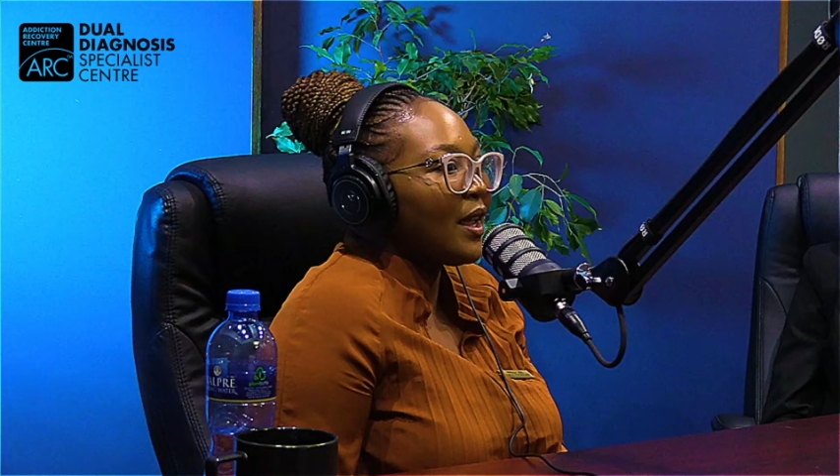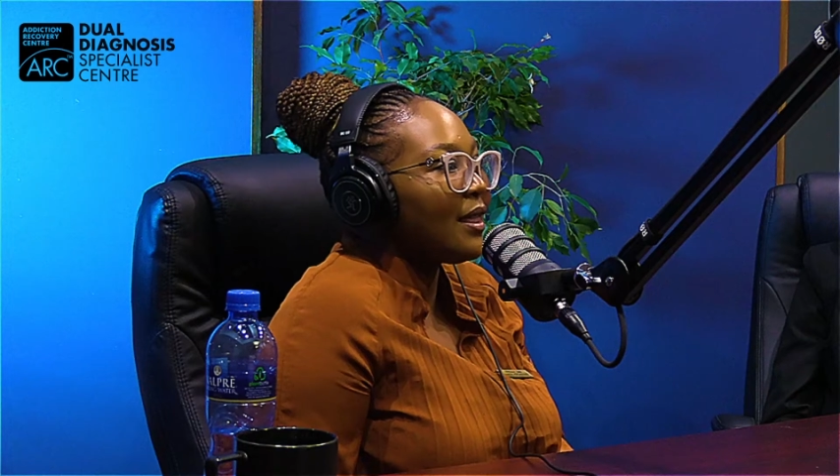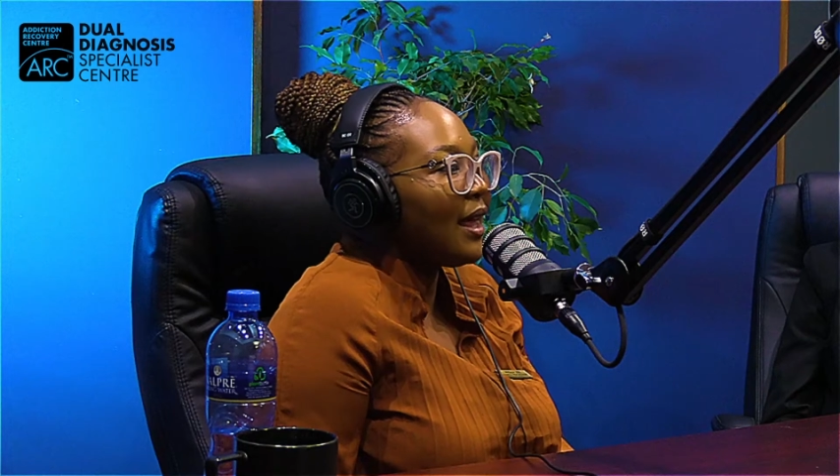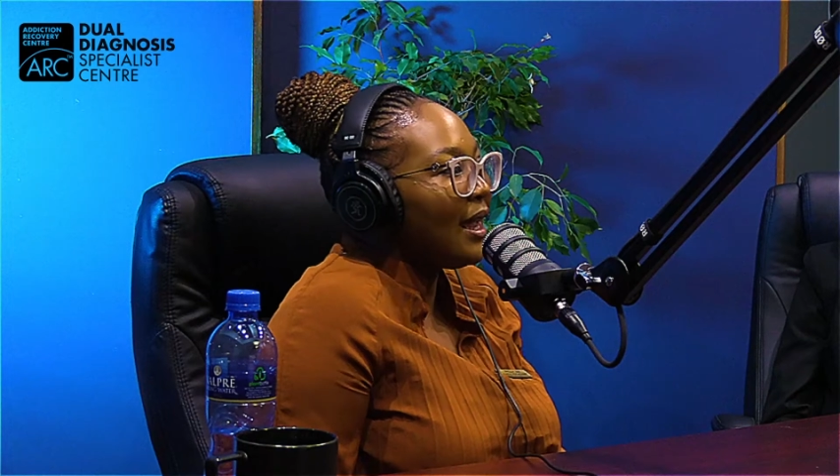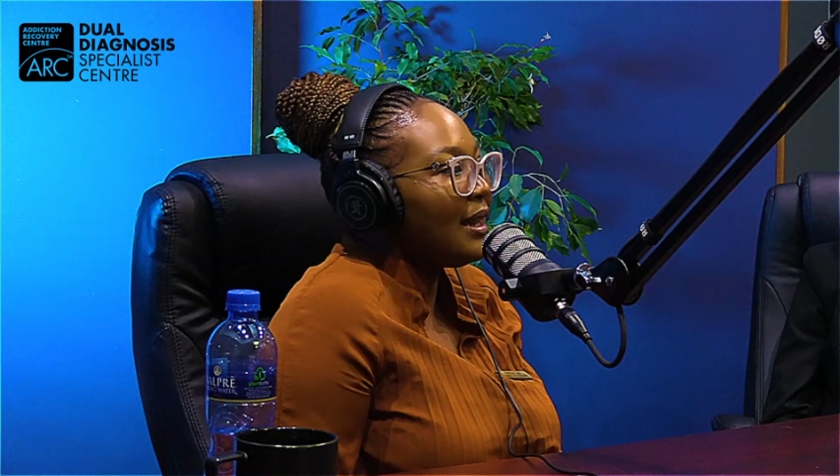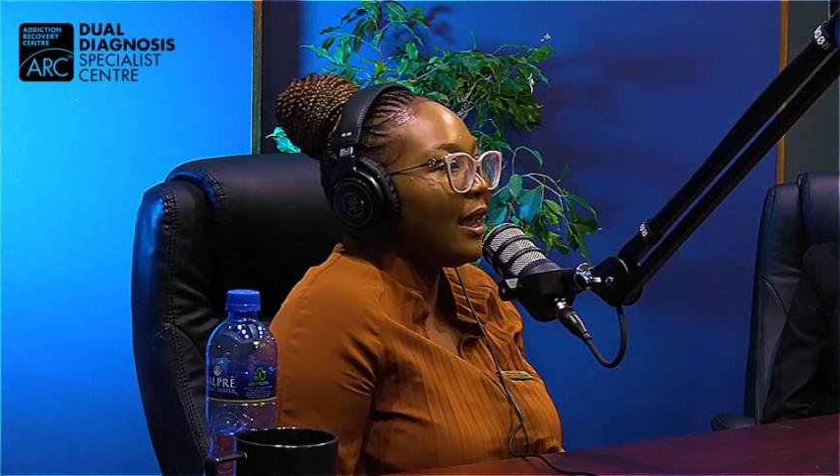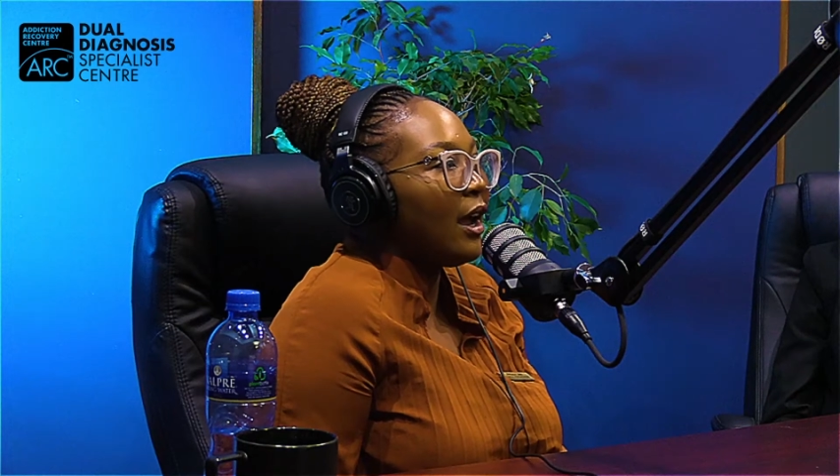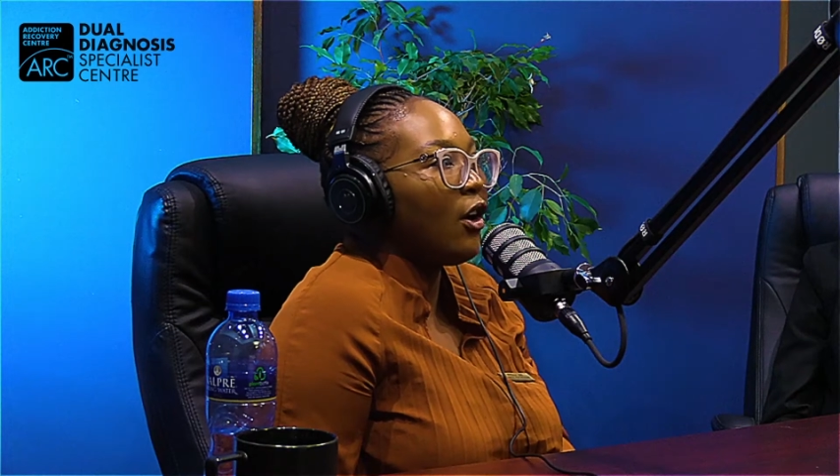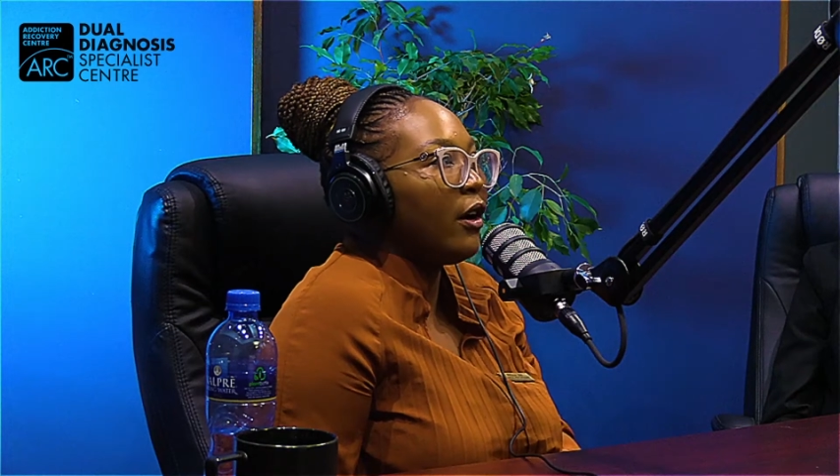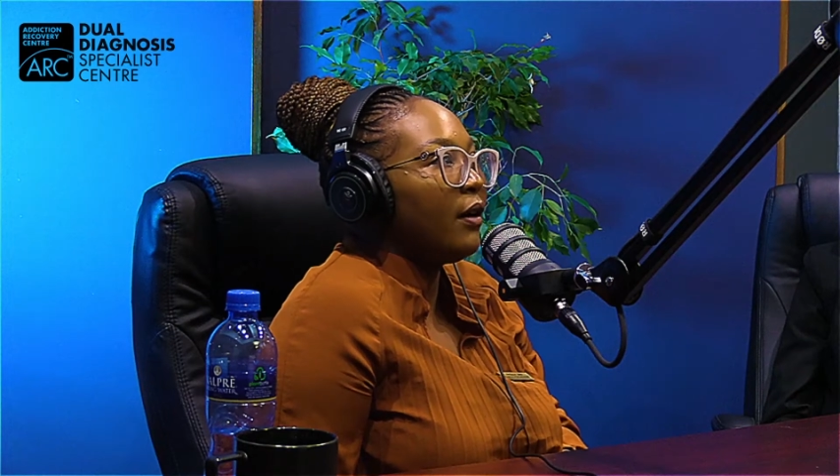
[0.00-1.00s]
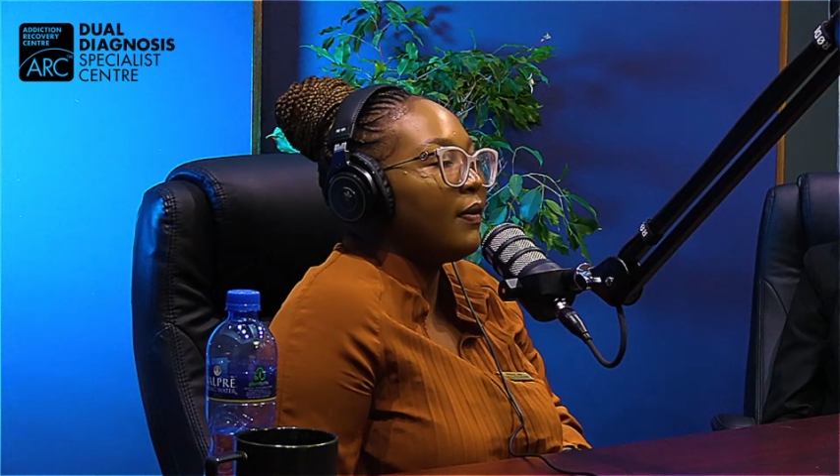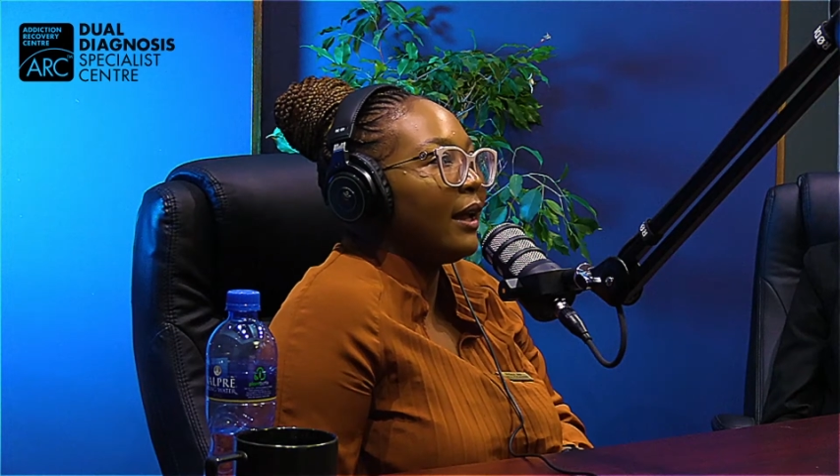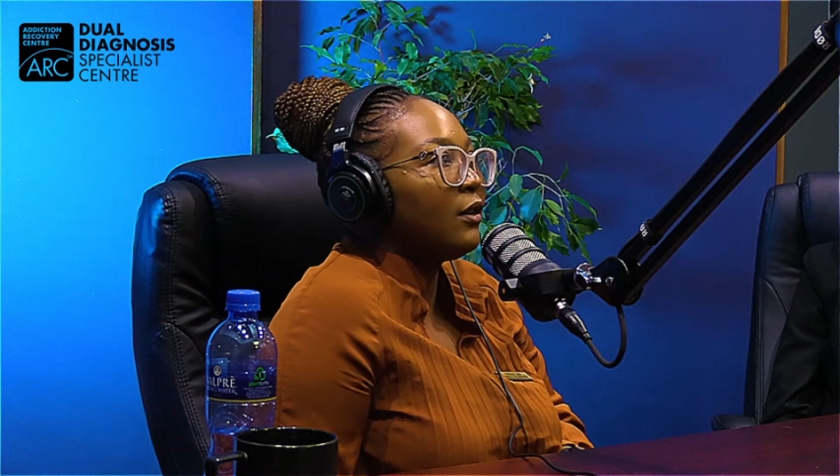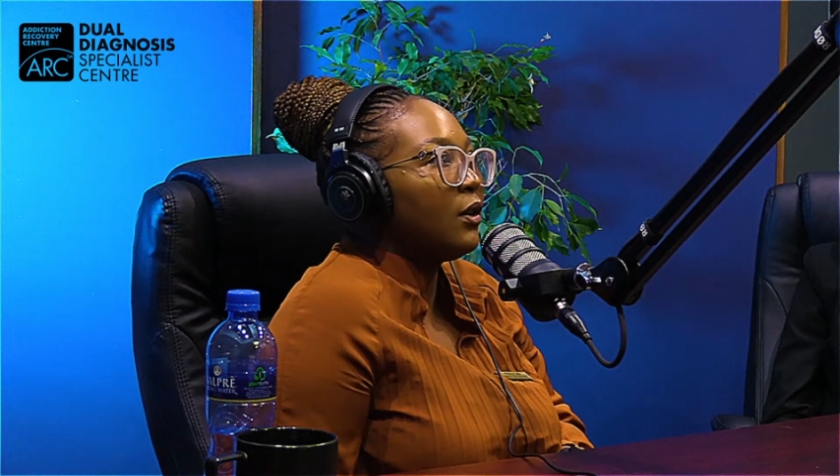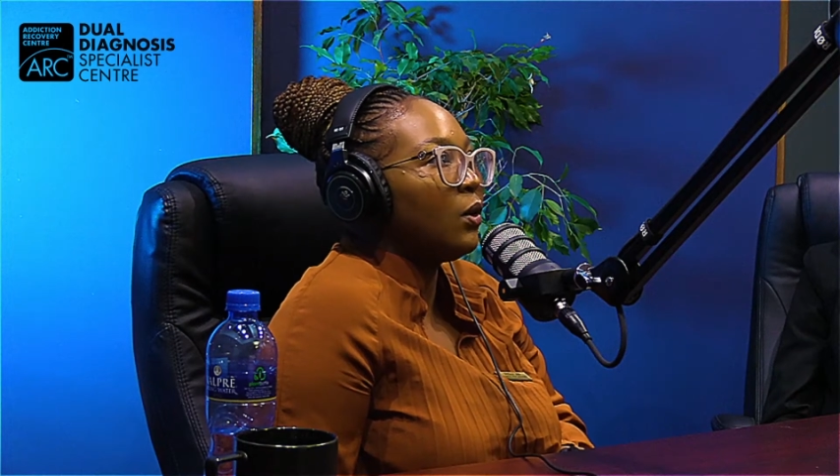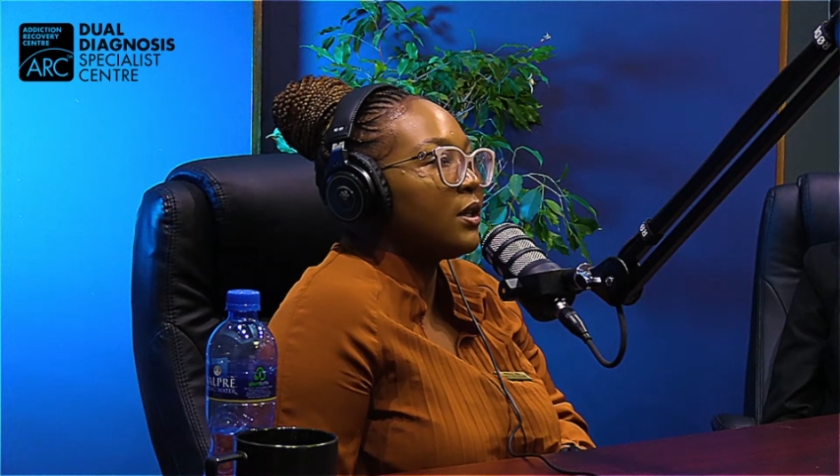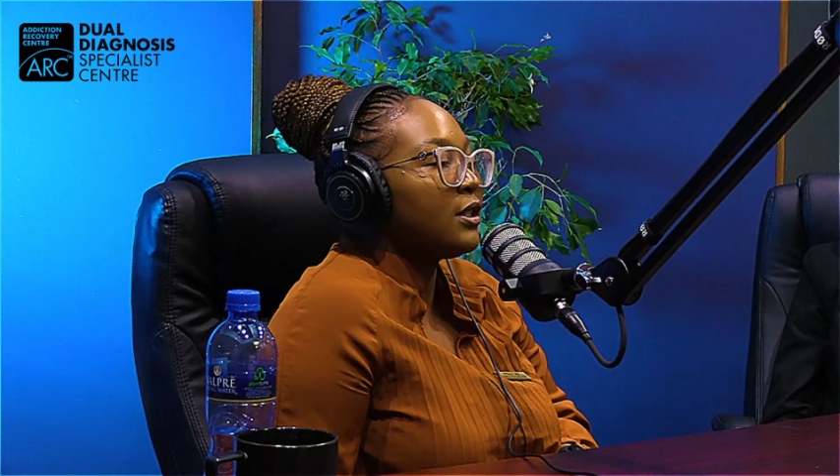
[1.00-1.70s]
then that causes